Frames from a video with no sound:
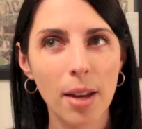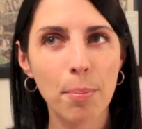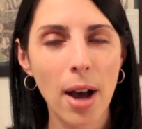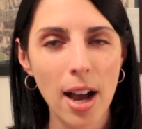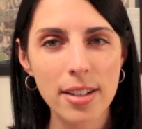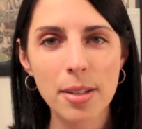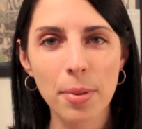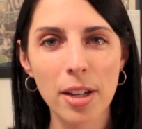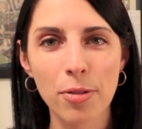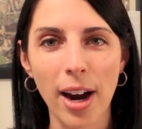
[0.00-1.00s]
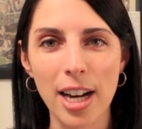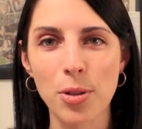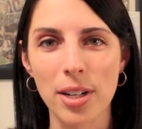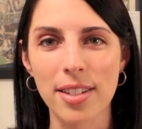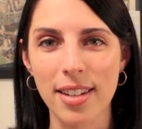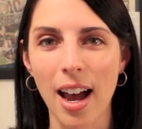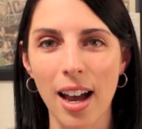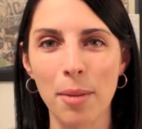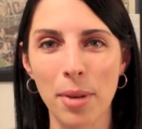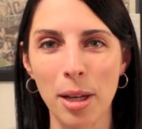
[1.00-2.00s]
and possibly for Adrian's
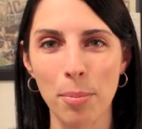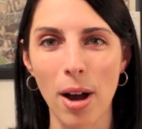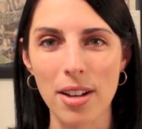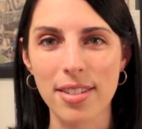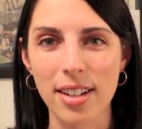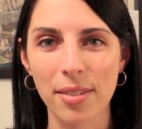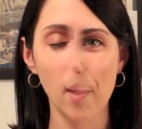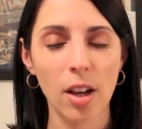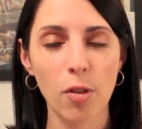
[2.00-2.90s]
time in Boston.